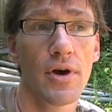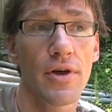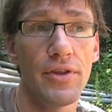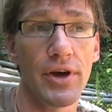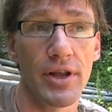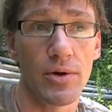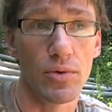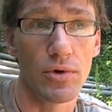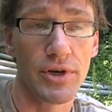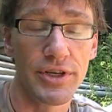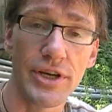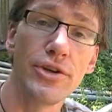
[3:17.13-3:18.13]
then it will
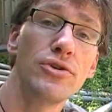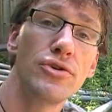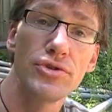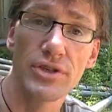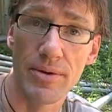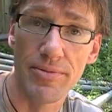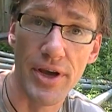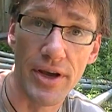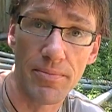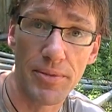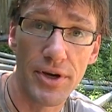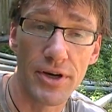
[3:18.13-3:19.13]
continue to do the same
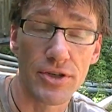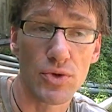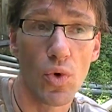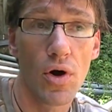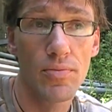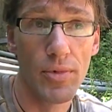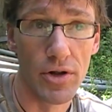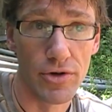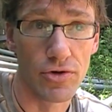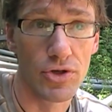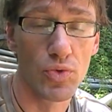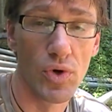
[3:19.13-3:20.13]
thing, because water
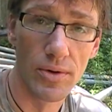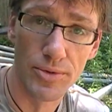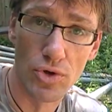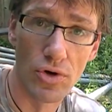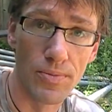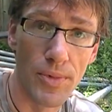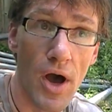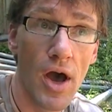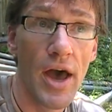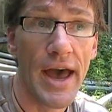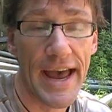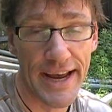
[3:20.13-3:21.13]
molecules will absorb
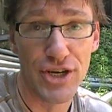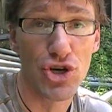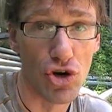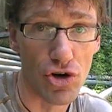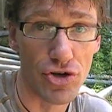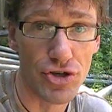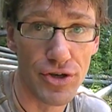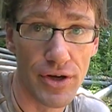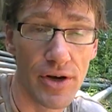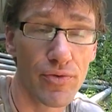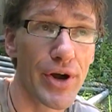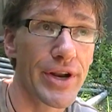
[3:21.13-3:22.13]
a charge.
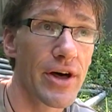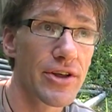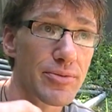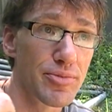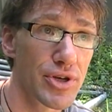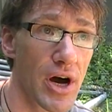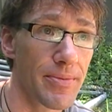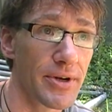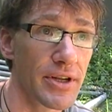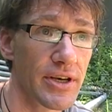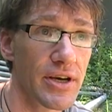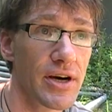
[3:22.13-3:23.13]
And right now there's
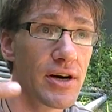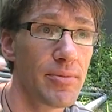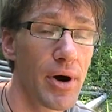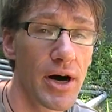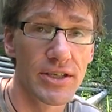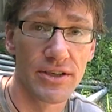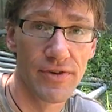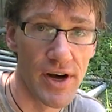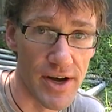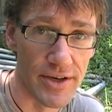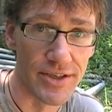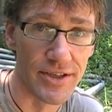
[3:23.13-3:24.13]
predominantly positive
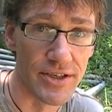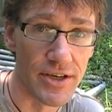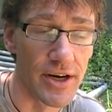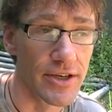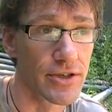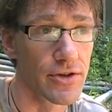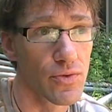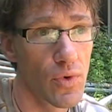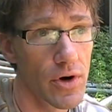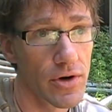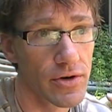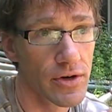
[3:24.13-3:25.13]
ions in the sky, so the
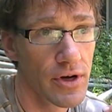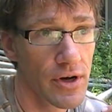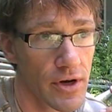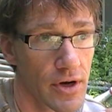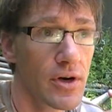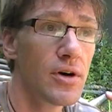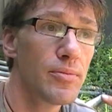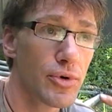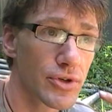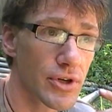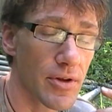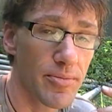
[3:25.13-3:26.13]
water
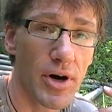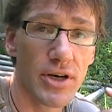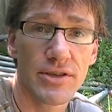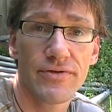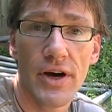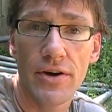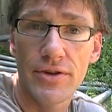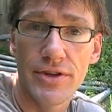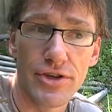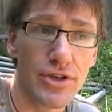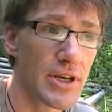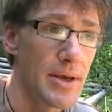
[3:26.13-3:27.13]
pulls all the positive out,
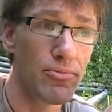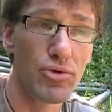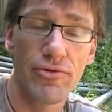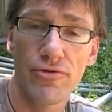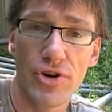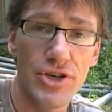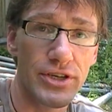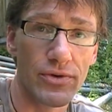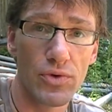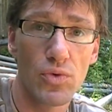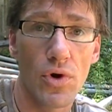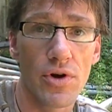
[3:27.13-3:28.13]
and you keep refreshing it
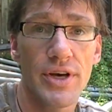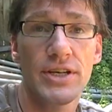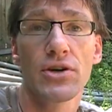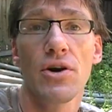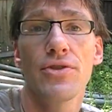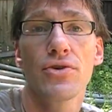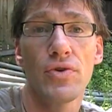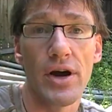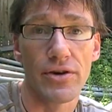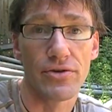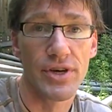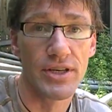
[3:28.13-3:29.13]
with water. That's called the
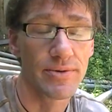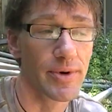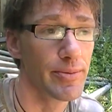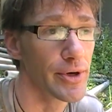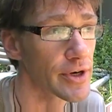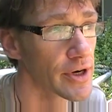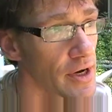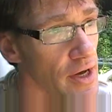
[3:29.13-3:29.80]
grounder. That's in my book.